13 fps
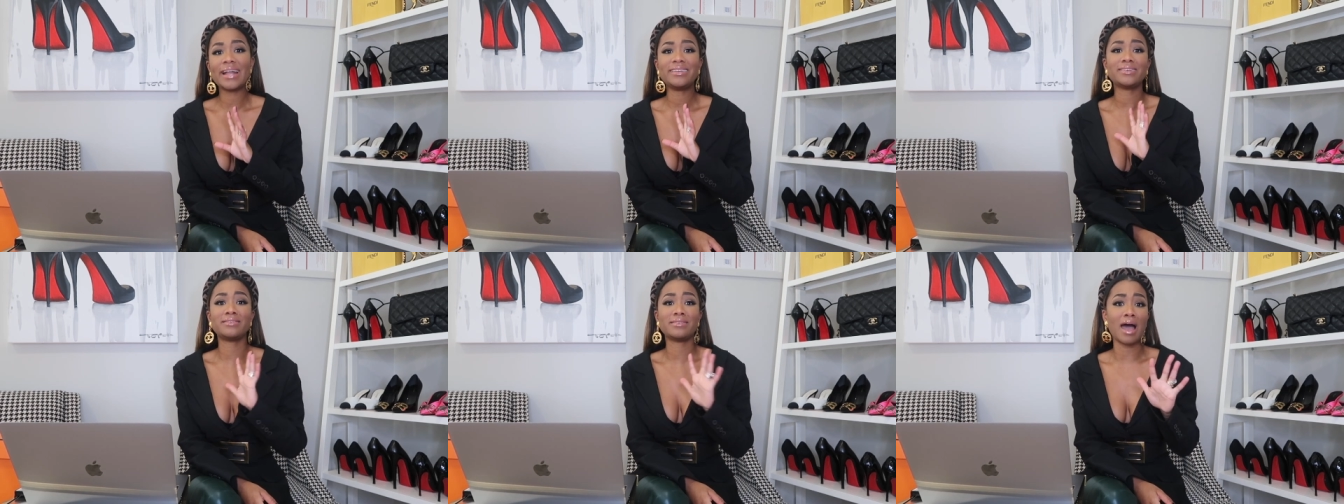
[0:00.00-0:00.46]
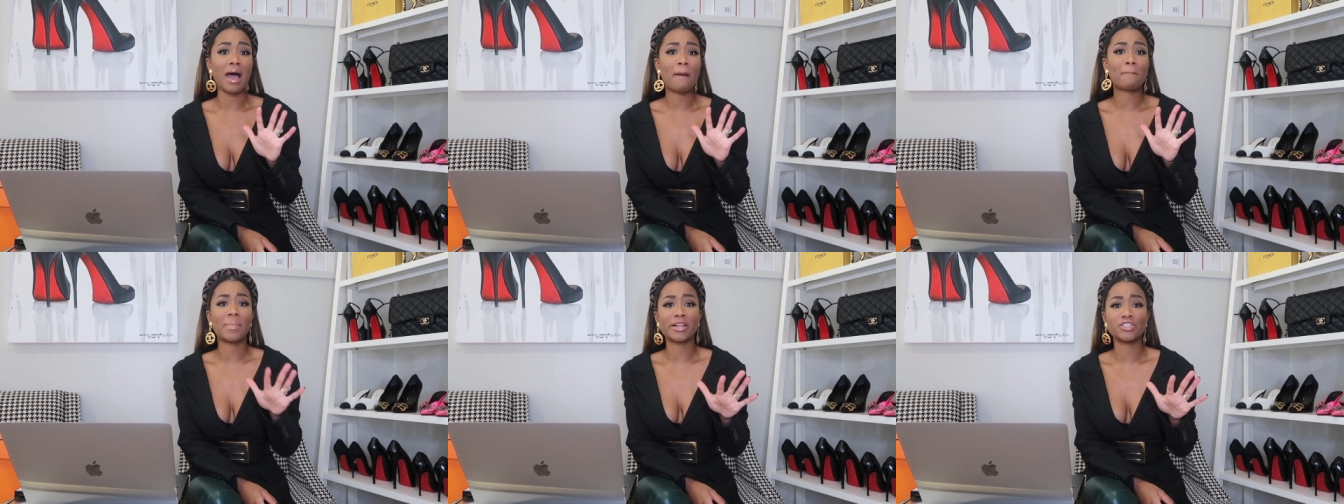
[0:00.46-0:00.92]
did
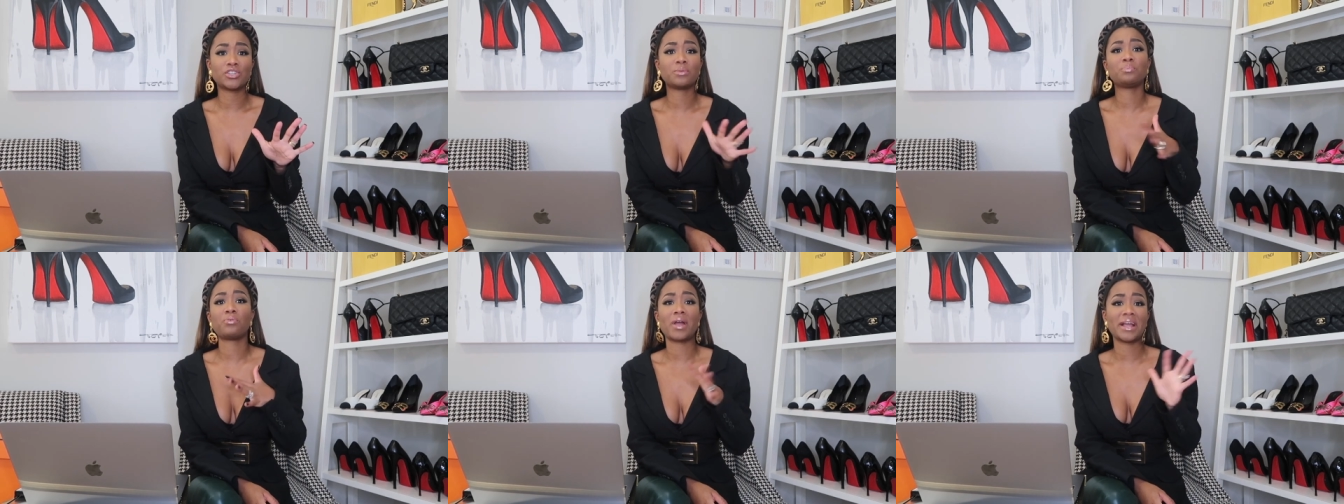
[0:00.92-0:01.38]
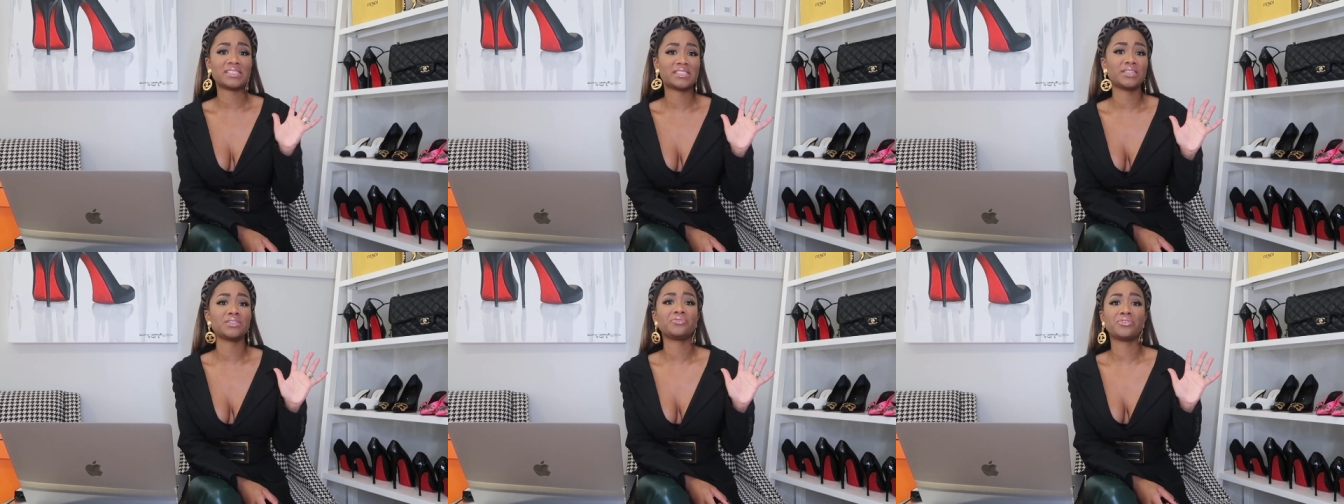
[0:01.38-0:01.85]
not mention
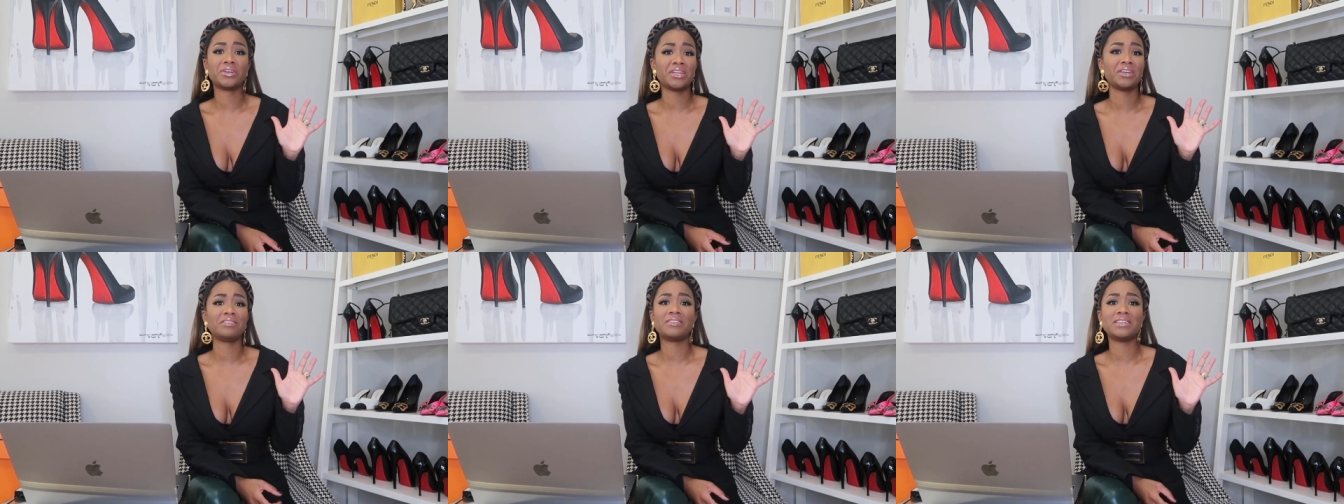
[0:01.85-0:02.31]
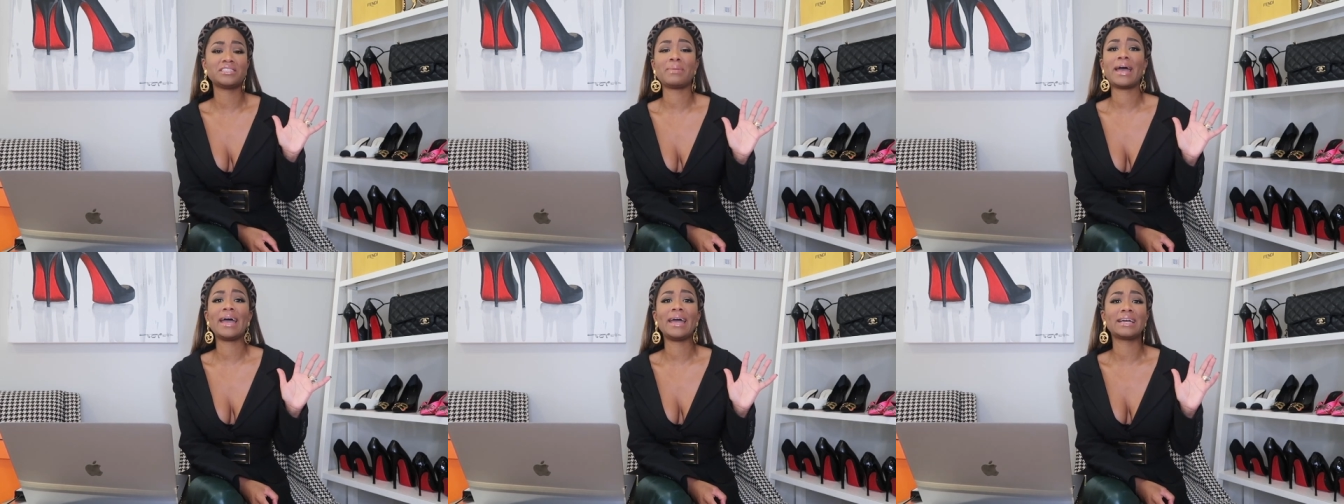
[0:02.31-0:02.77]
pricing for any of these
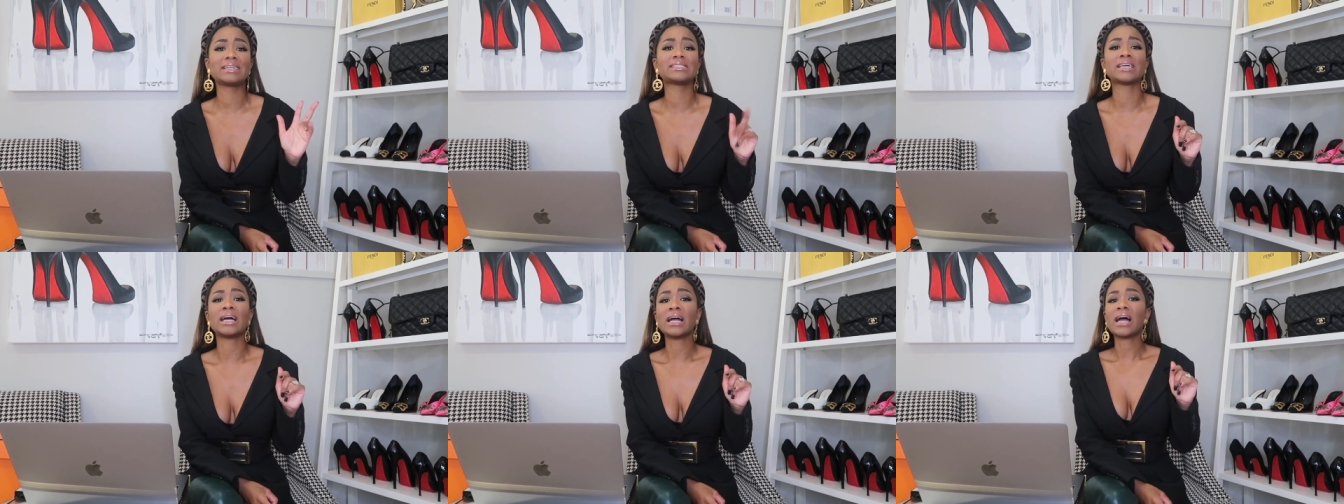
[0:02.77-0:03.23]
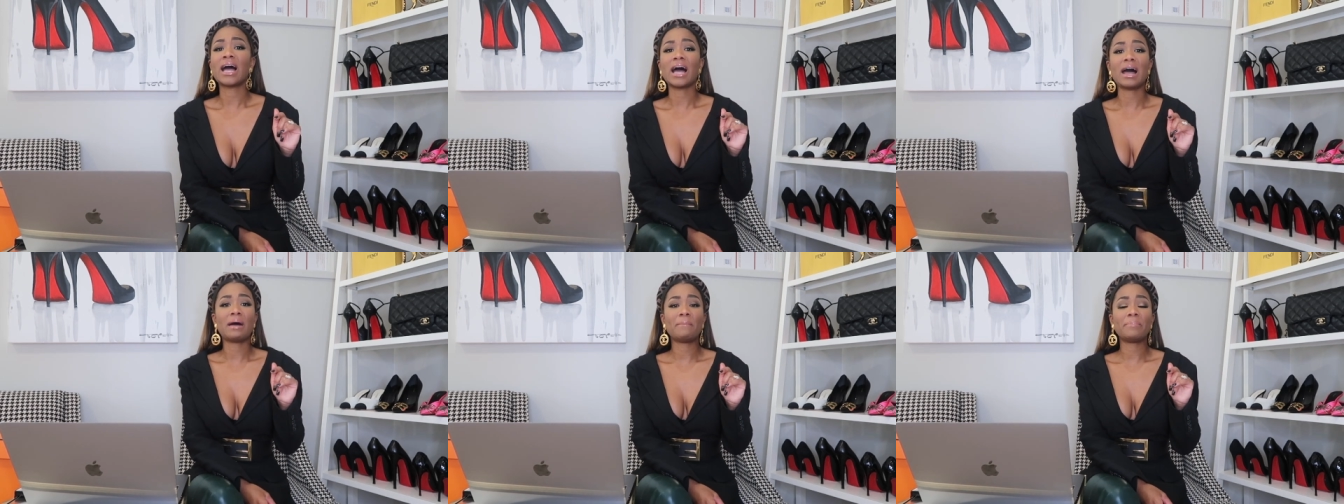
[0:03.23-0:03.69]
bags,
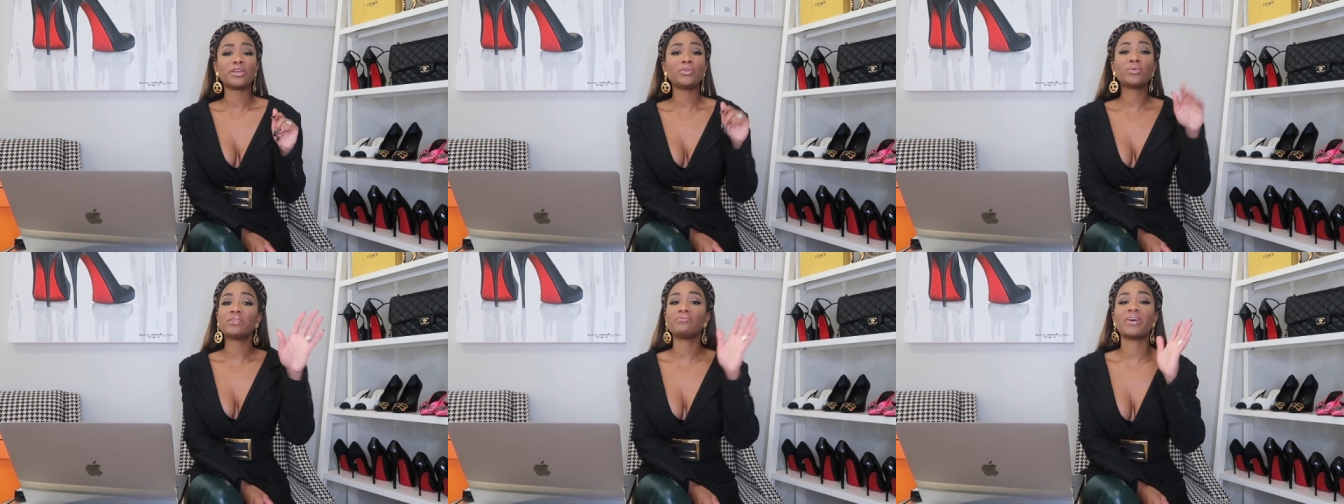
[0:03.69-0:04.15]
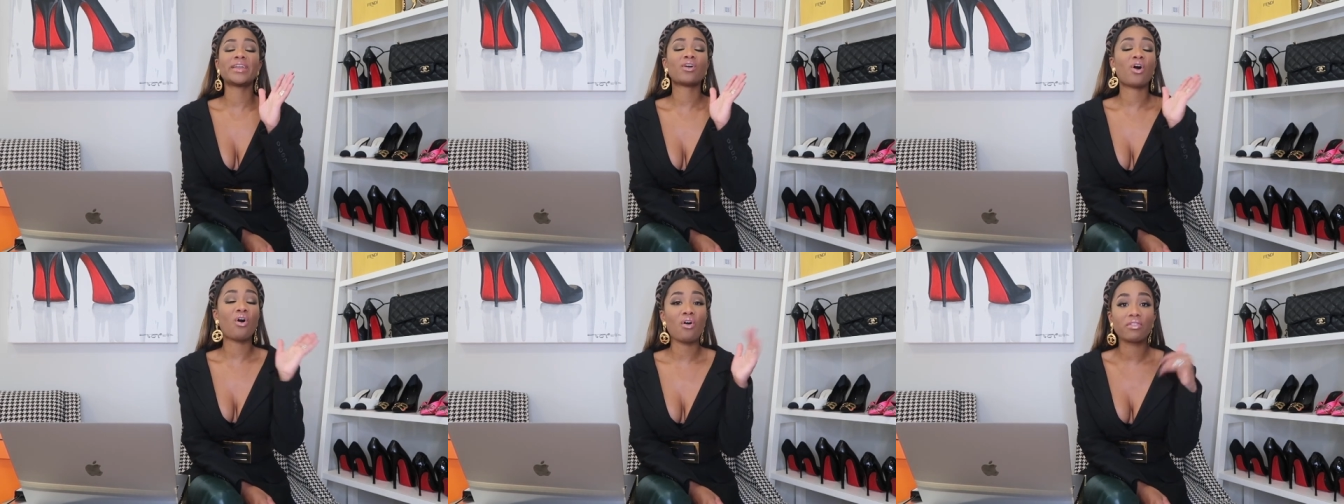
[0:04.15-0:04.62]
but you can
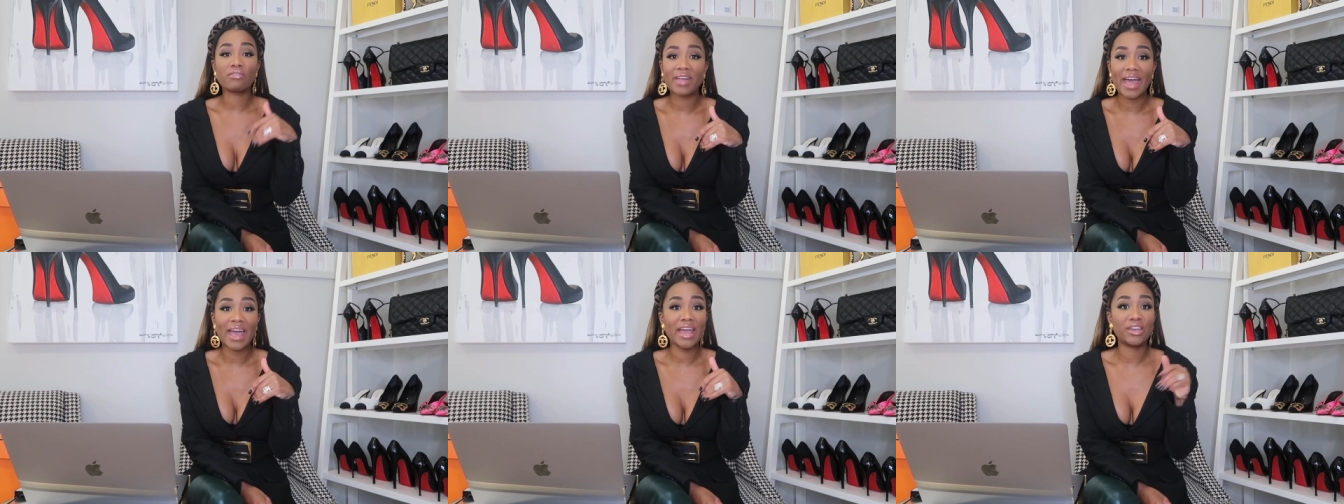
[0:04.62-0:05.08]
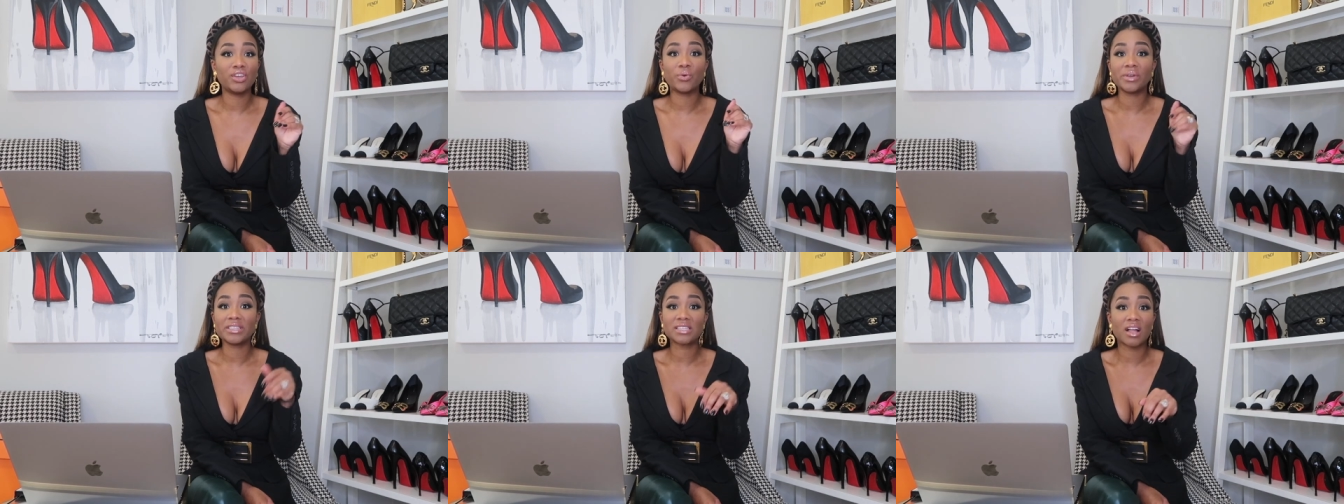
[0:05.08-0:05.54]
find all of that at
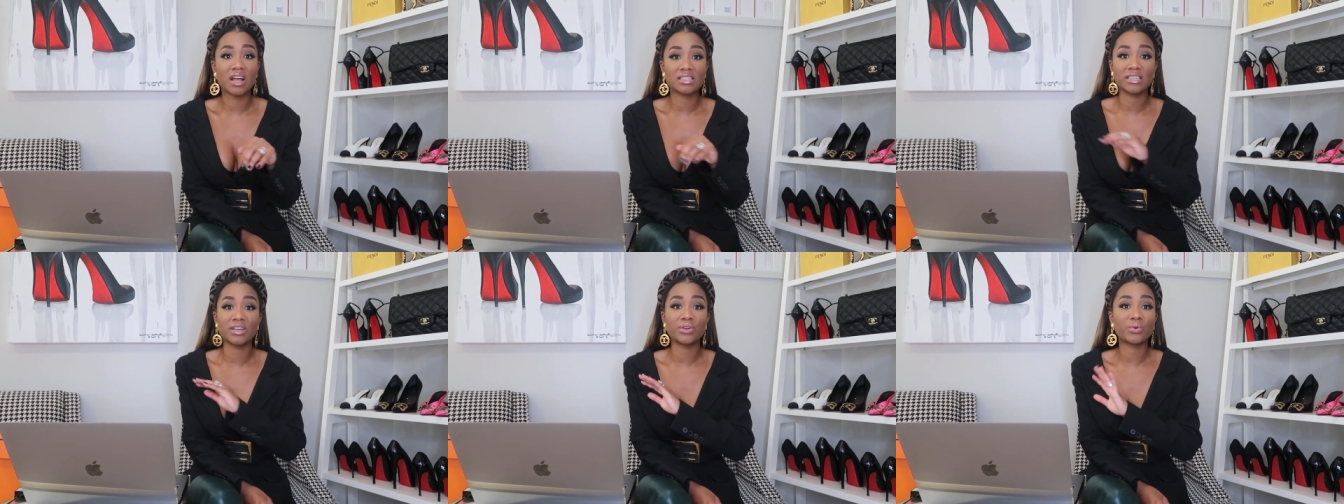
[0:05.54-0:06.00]
Yogi's Closet.